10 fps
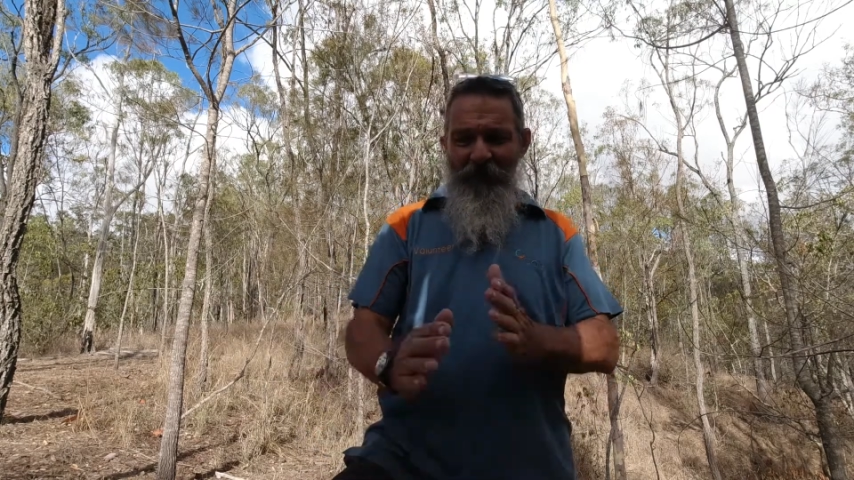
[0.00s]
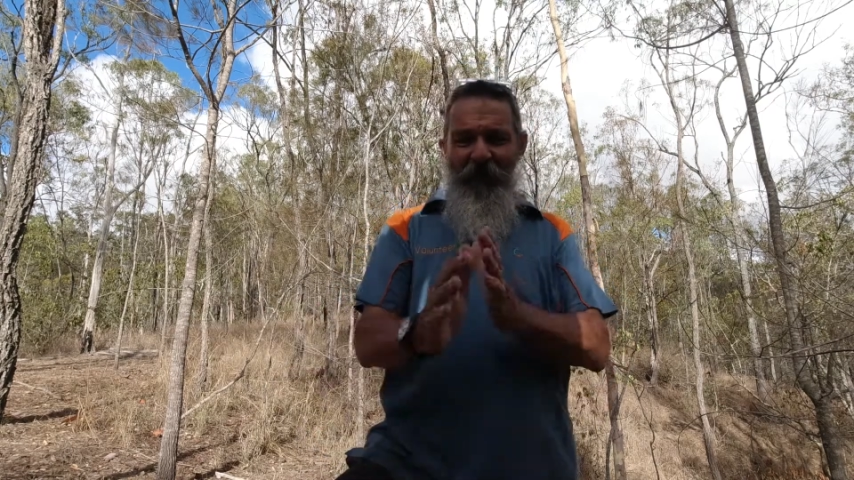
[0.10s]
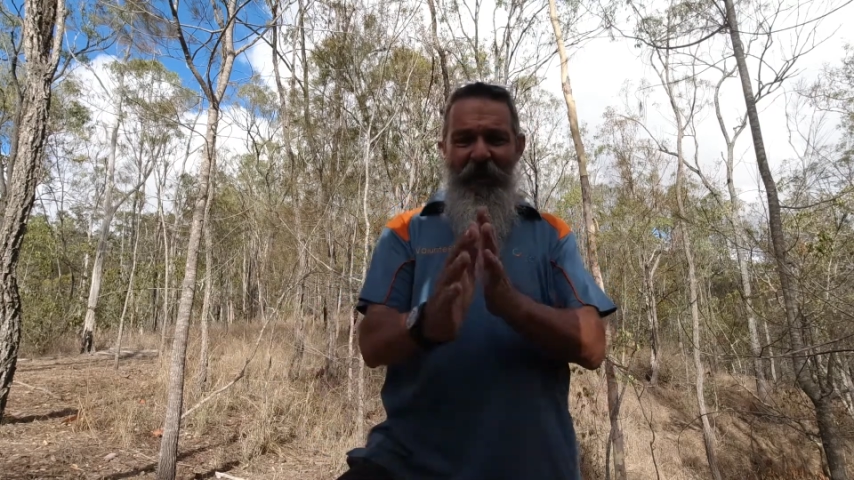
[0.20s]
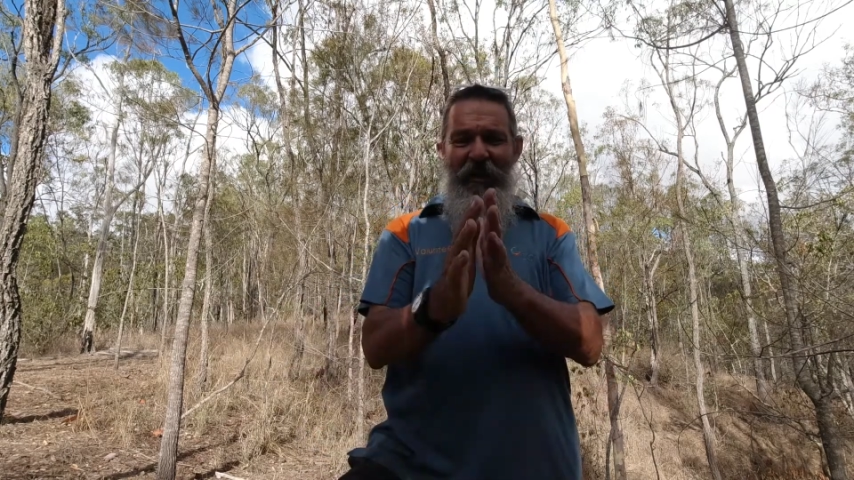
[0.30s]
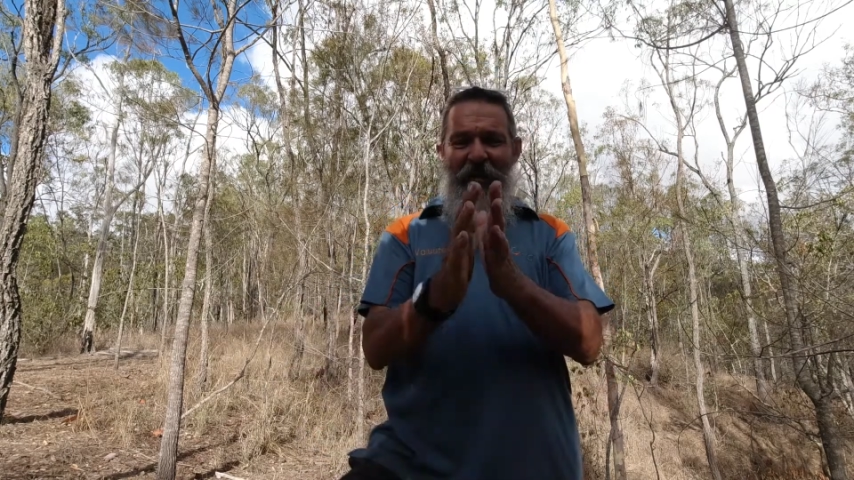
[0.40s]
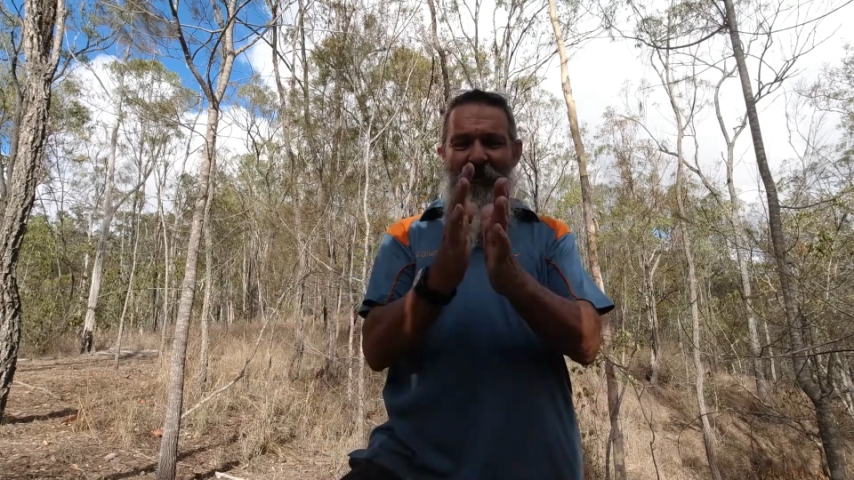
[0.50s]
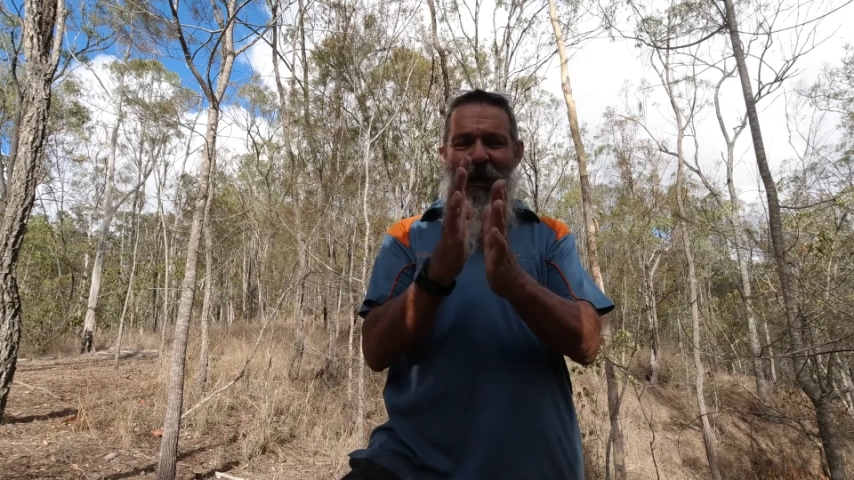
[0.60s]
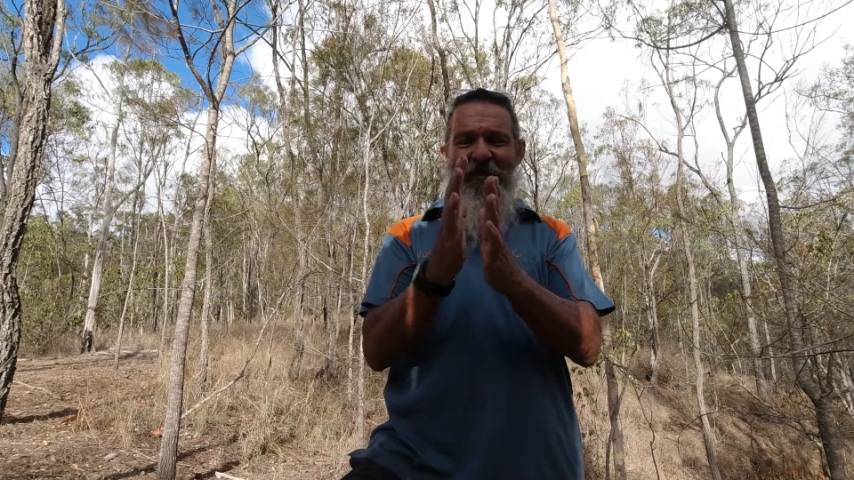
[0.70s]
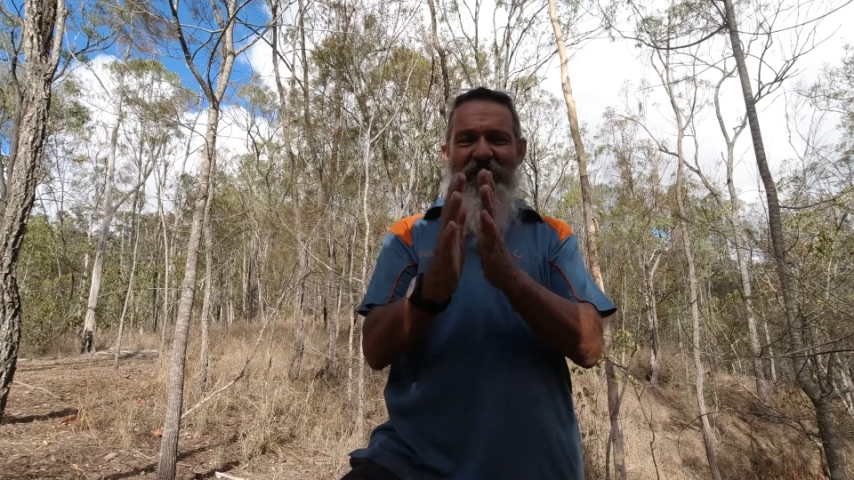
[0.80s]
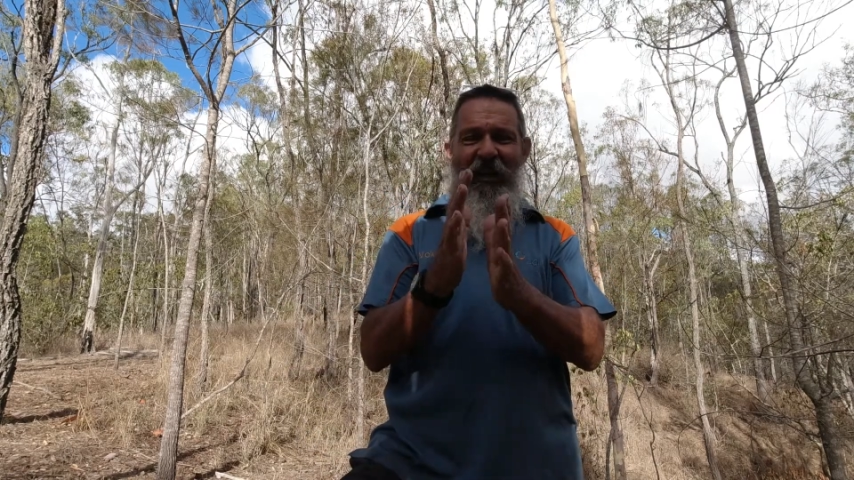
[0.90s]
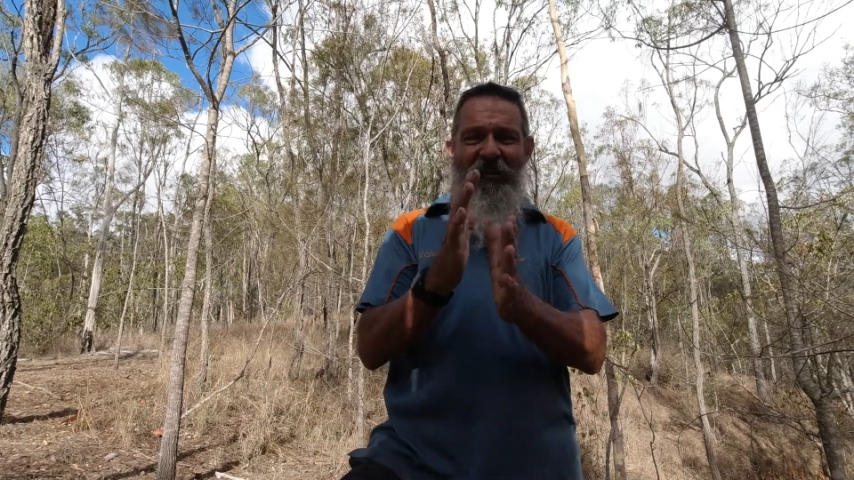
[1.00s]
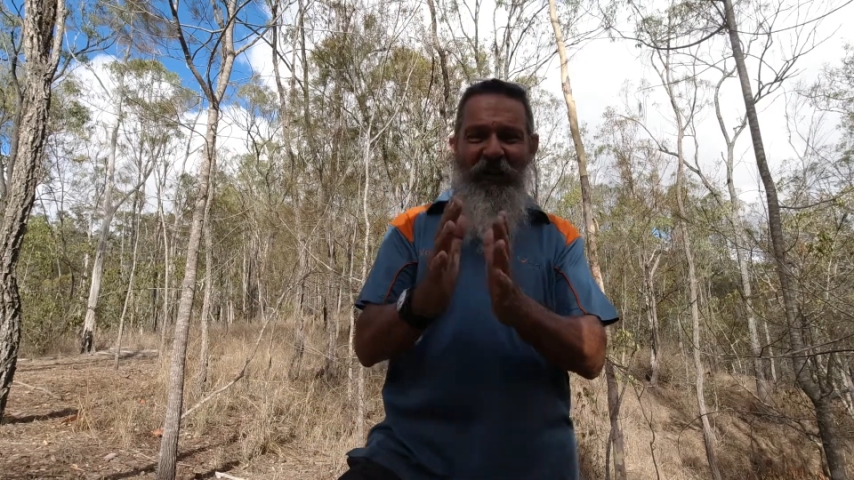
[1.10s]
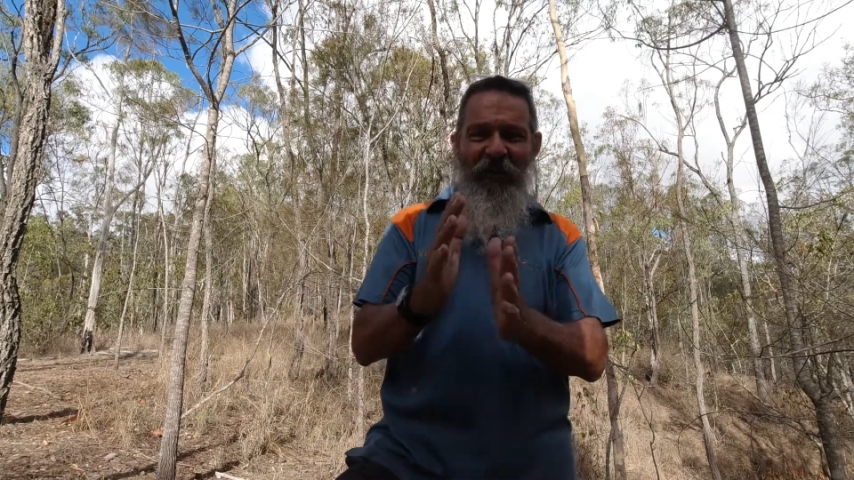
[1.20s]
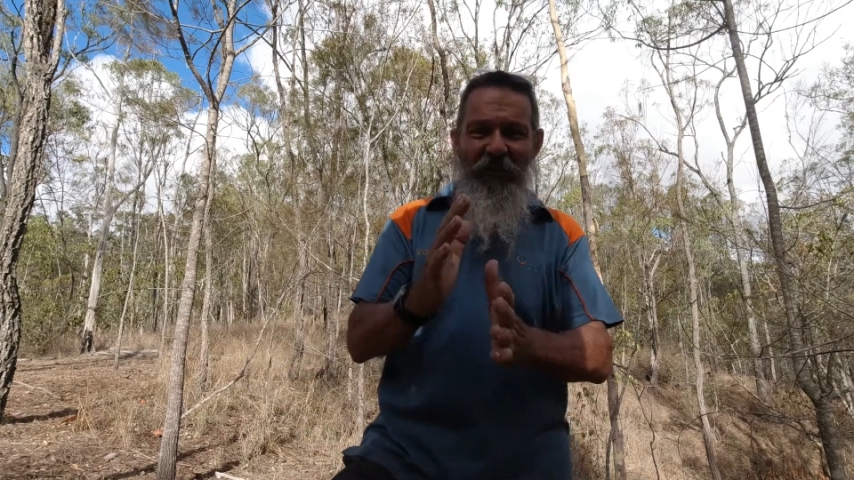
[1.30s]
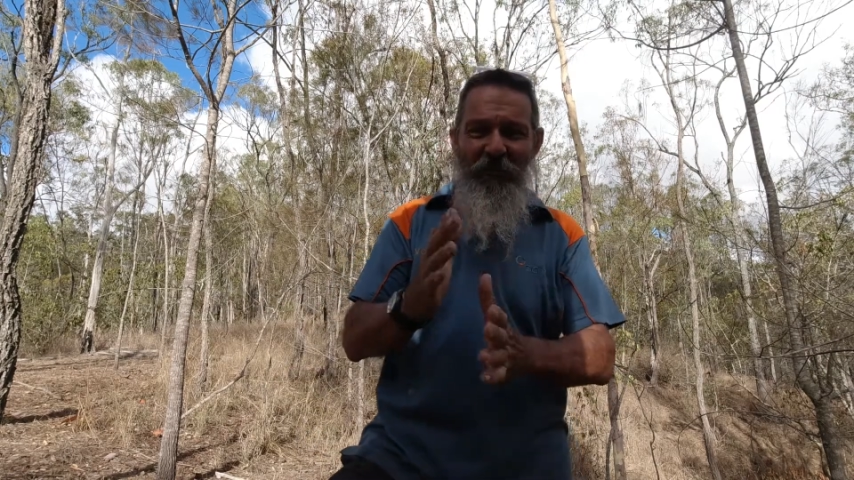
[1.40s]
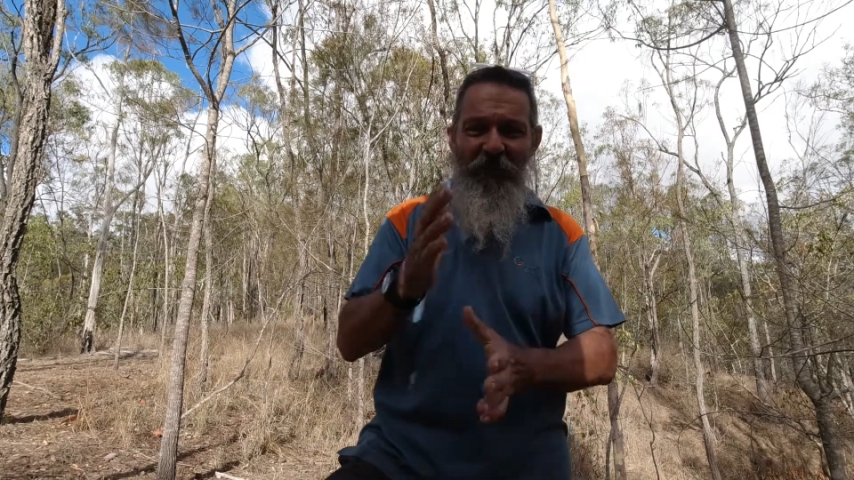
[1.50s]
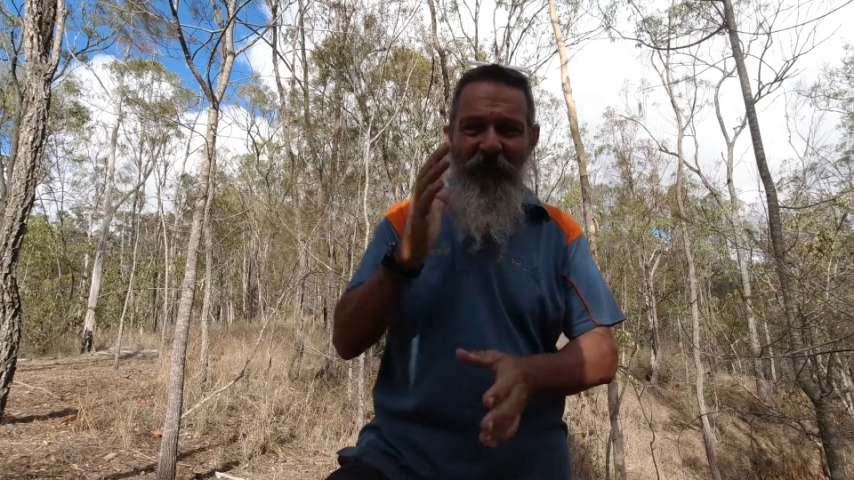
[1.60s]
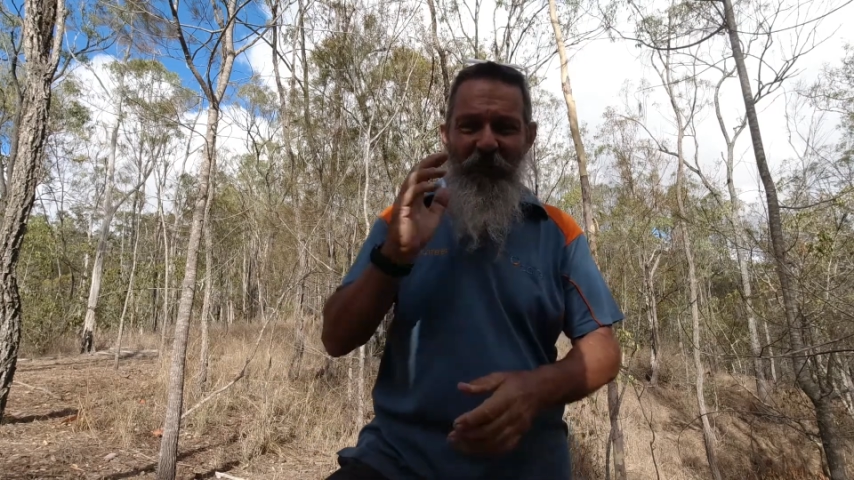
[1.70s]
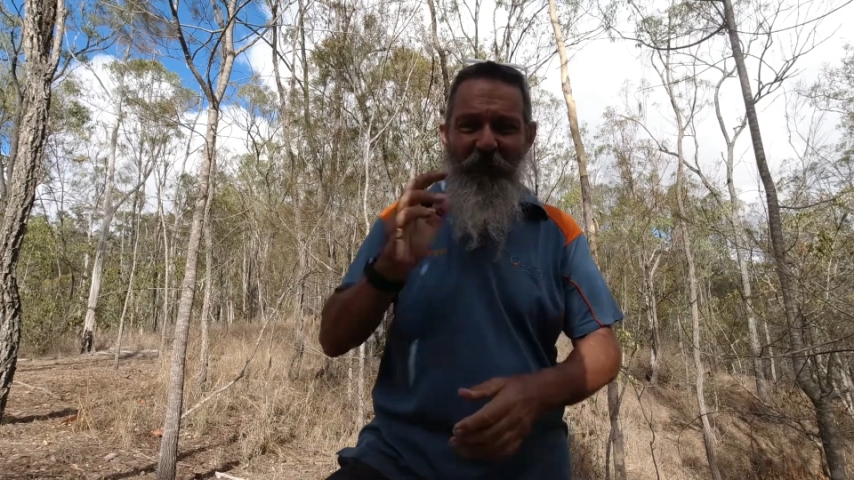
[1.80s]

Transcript: So now you're passing each other, you